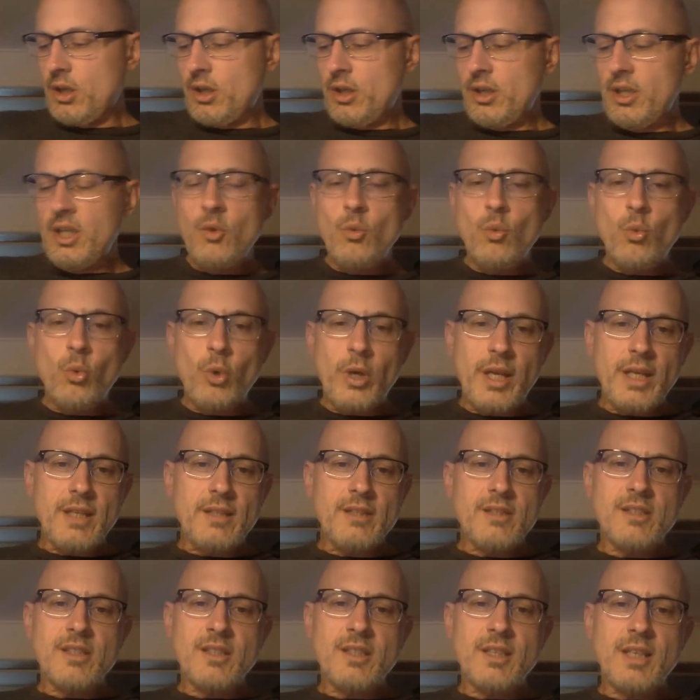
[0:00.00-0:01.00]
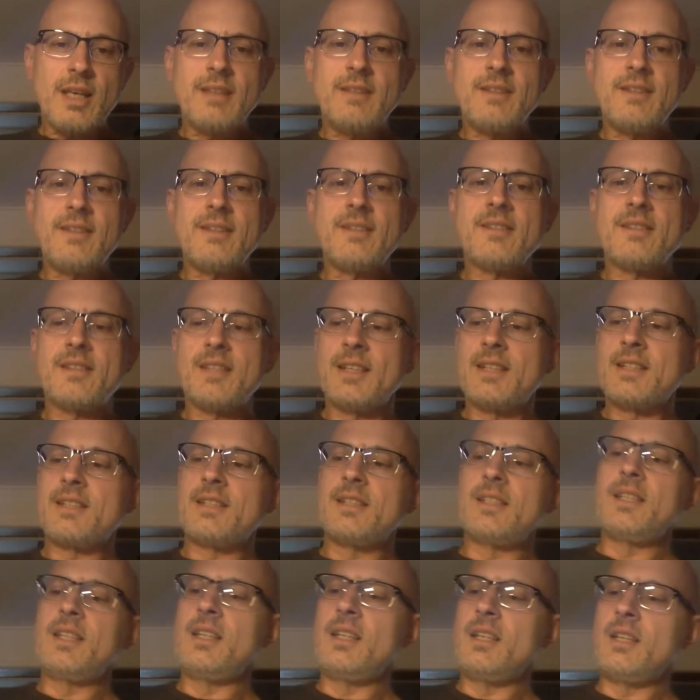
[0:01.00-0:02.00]
He wins in
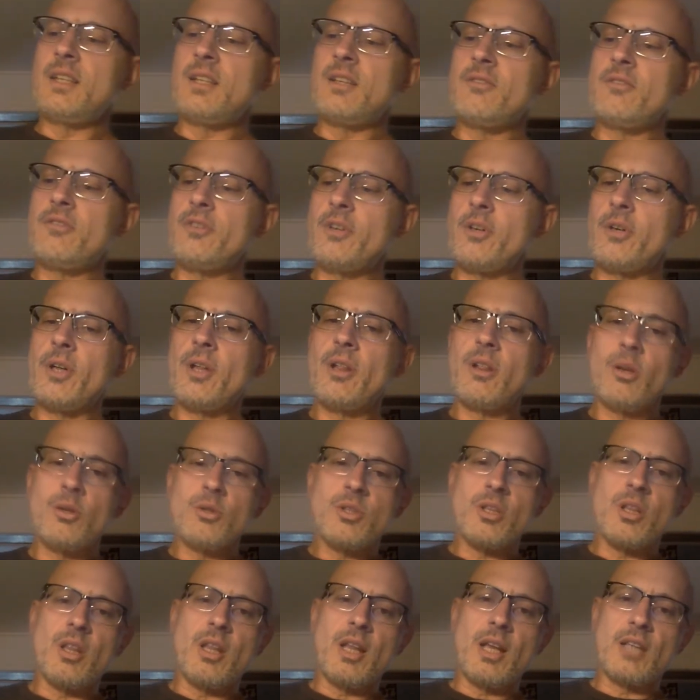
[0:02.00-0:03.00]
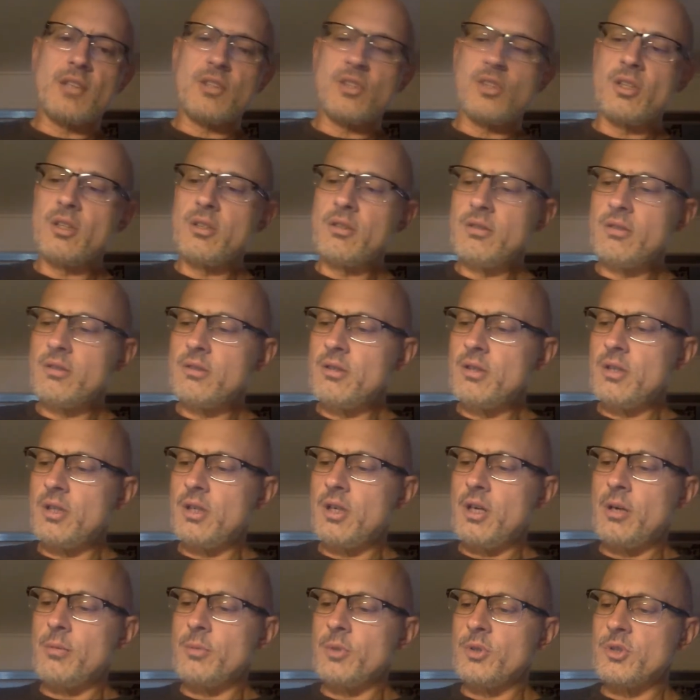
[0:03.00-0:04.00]
1960 in a very close election,
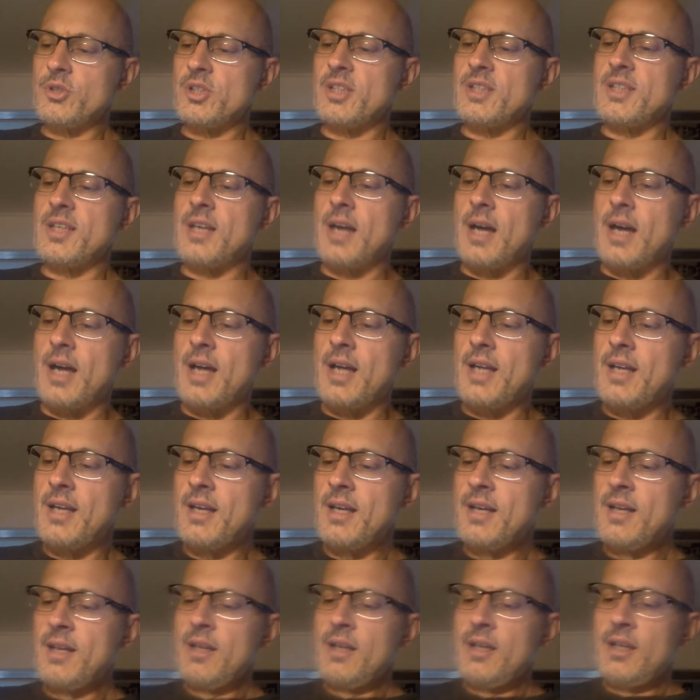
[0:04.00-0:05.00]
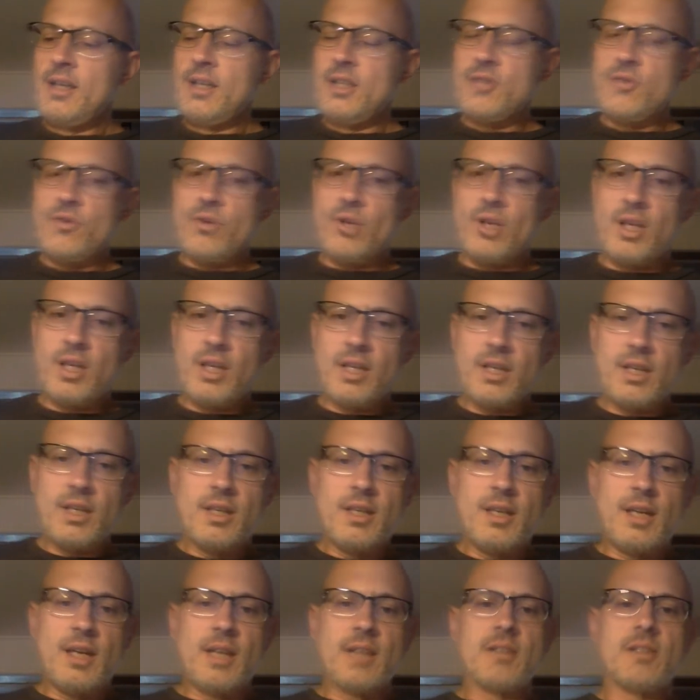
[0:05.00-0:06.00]
almost a tie. He's running
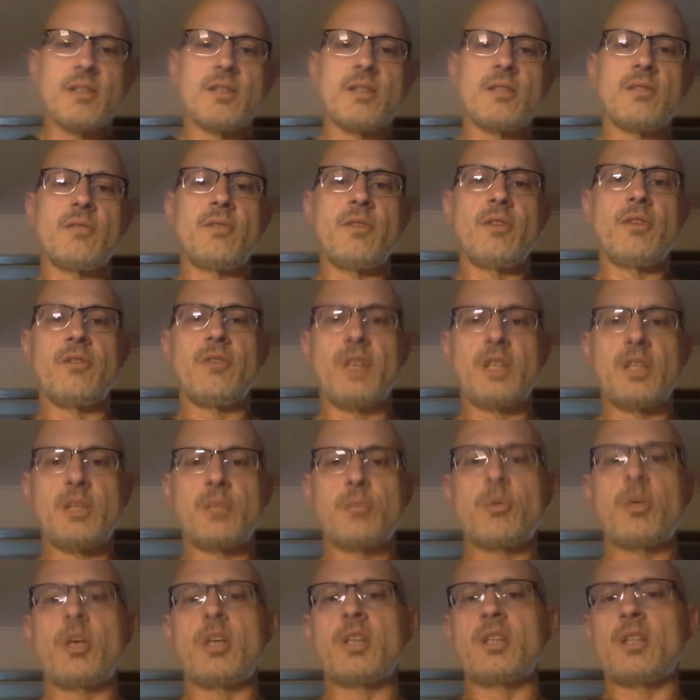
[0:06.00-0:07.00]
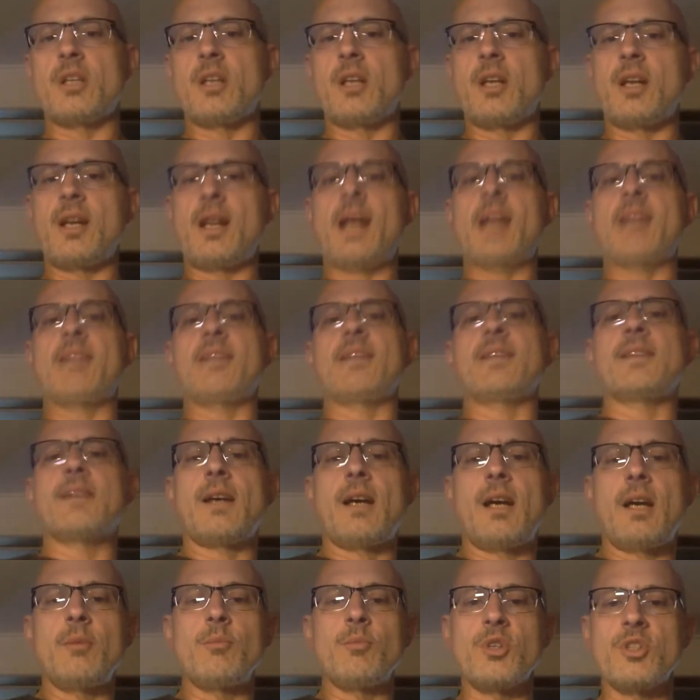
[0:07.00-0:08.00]
against the vice president at the
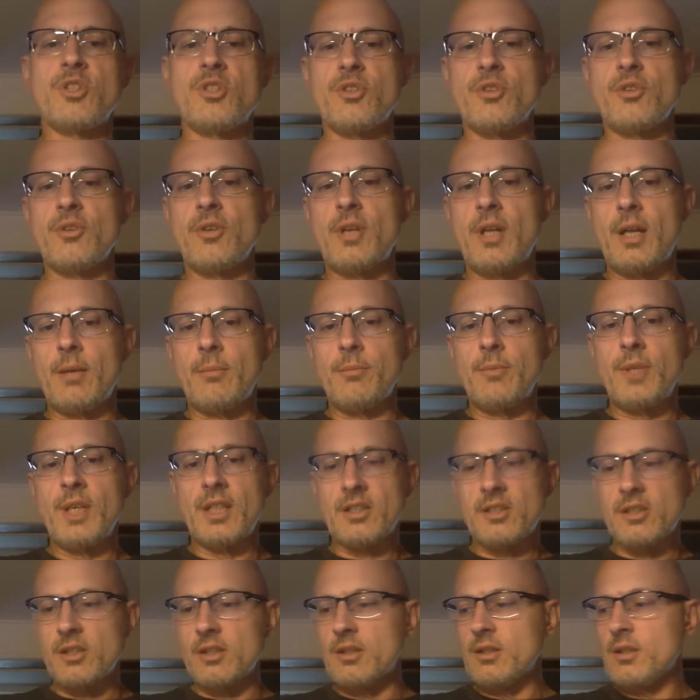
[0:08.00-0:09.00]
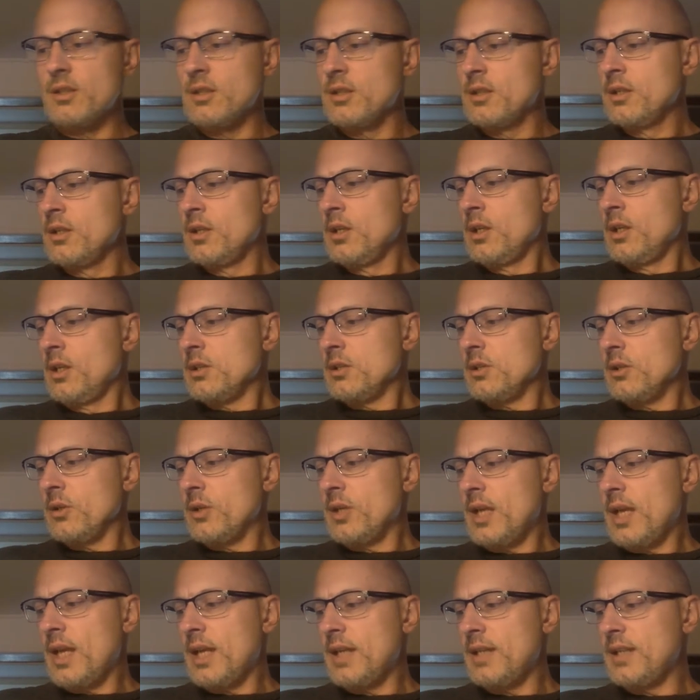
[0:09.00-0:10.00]
time, Richard M. Nixon. So
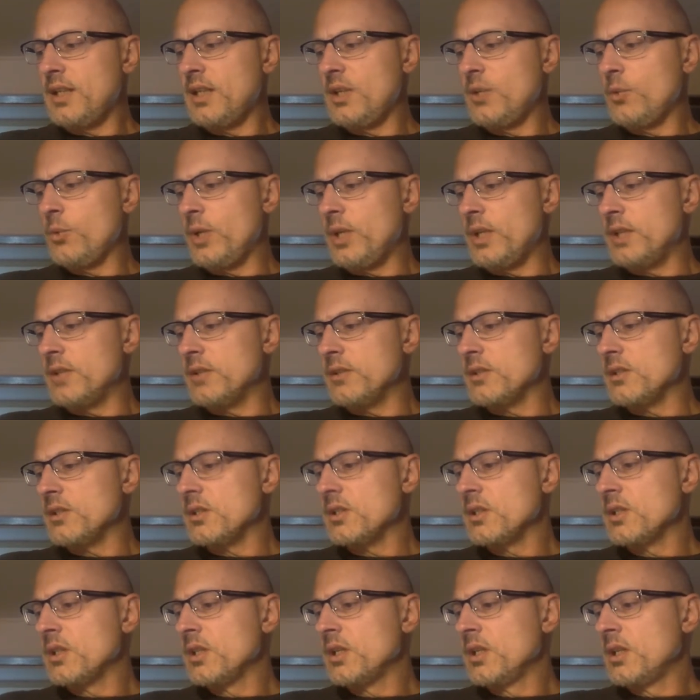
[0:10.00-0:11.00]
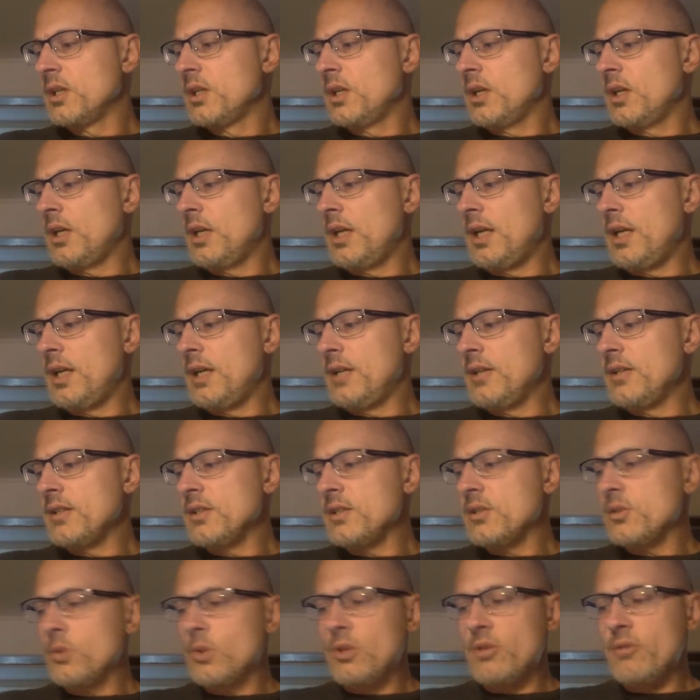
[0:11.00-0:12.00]
Kennedy wins, and this
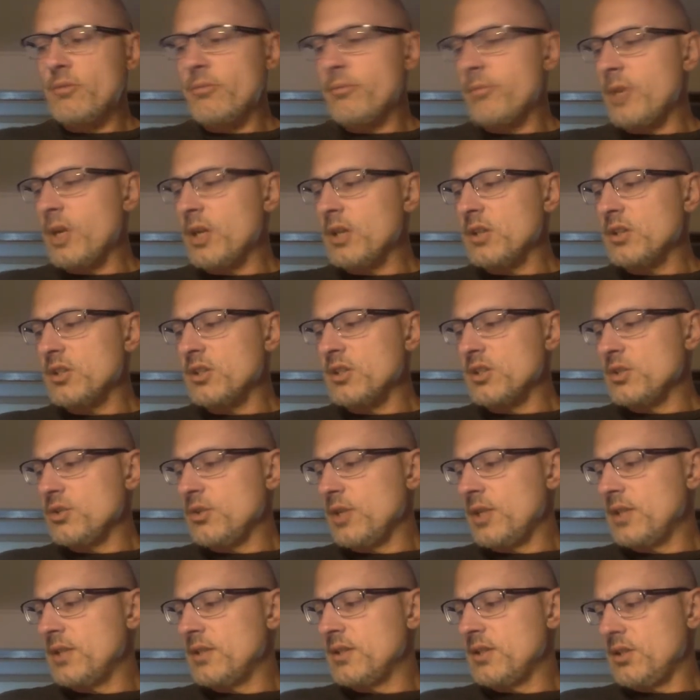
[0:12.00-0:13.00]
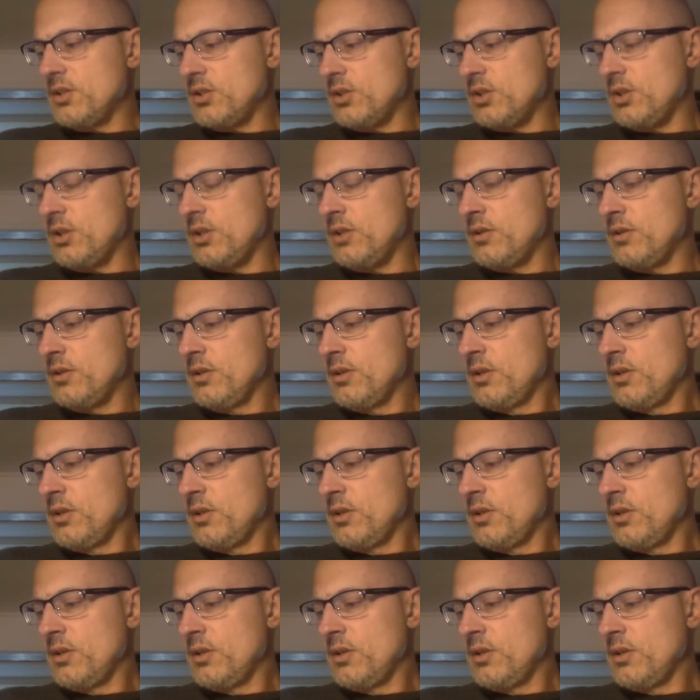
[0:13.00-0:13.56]
sort of marks the transition.